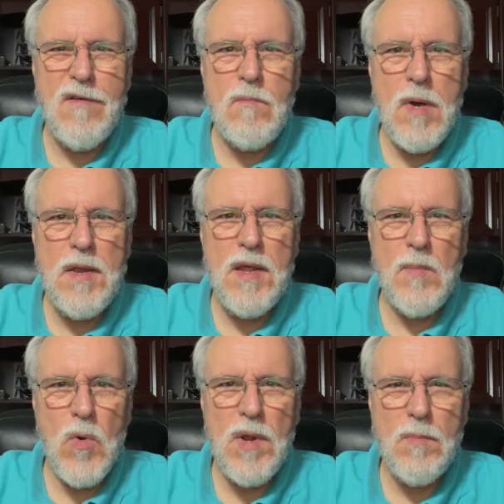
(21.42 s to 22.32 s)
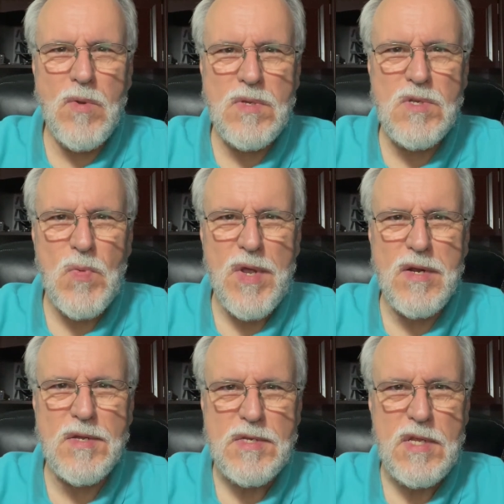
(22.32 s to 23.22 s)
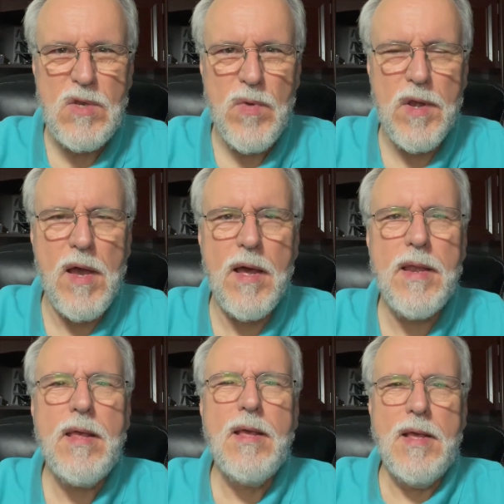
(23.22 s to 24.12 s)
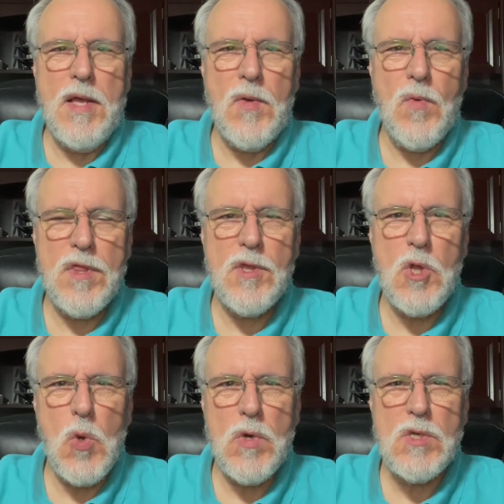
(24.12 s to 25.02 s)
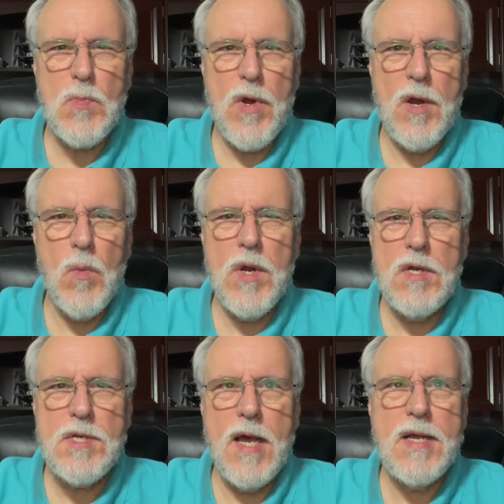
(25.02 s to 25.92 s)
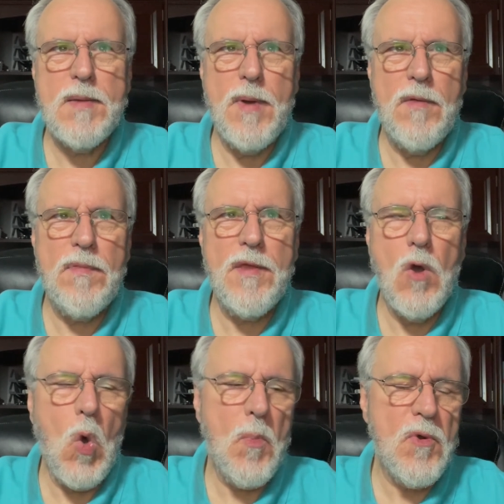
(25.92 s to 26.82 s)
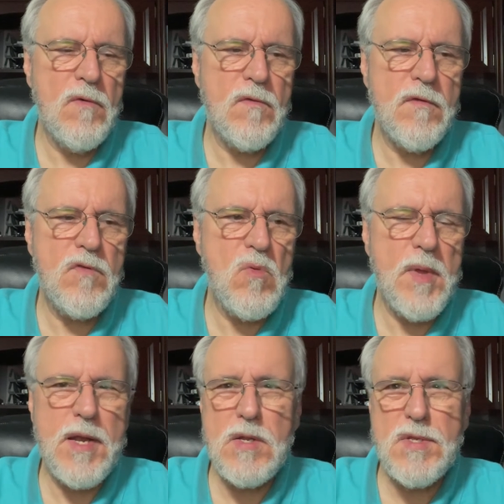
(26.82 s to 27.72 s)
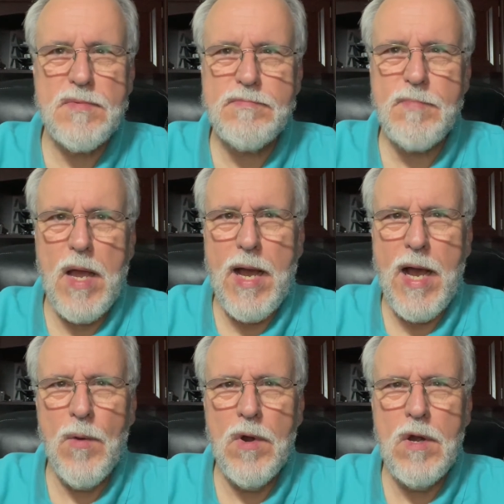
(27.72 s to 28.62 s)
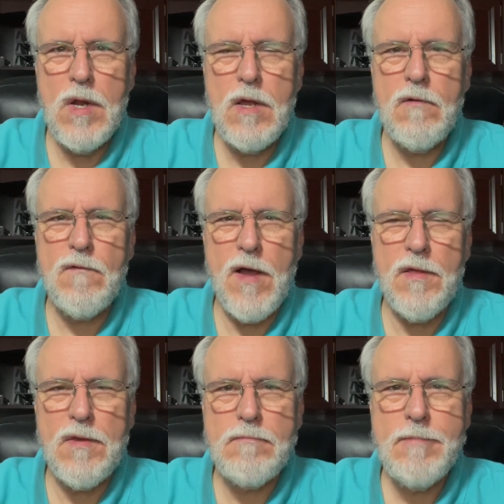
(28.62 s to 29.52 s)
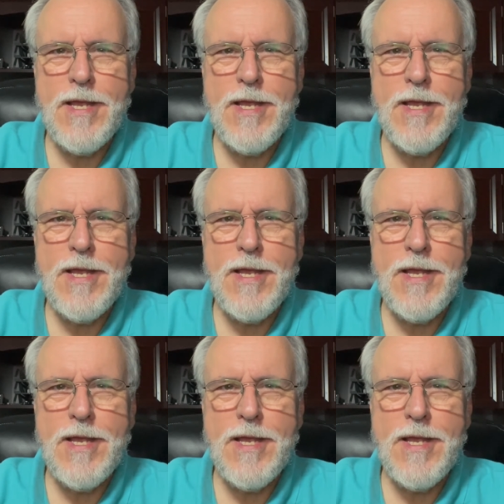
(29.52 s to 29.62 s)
Monday Morning Musings. We are continuing on with the Lord's Prayer. We're going to talk about the opener for a few minutes. Our Father.